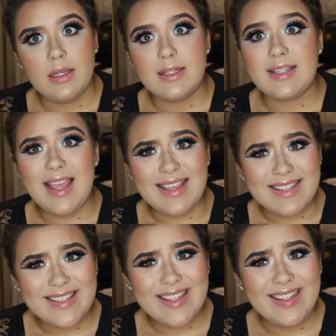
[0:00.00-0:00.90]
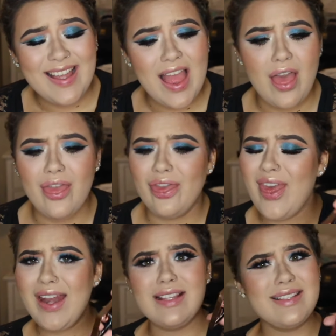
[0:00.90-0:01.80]
Sis,
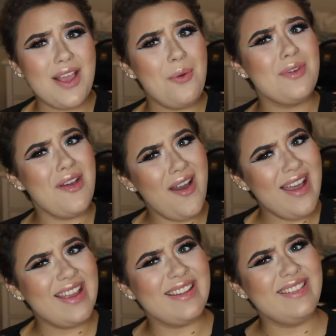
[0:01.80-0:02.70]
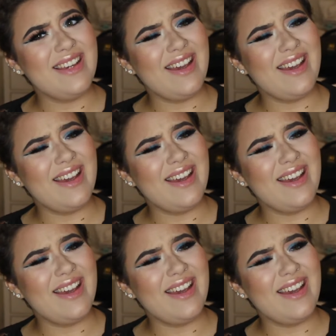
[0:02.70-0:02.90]
that is so good.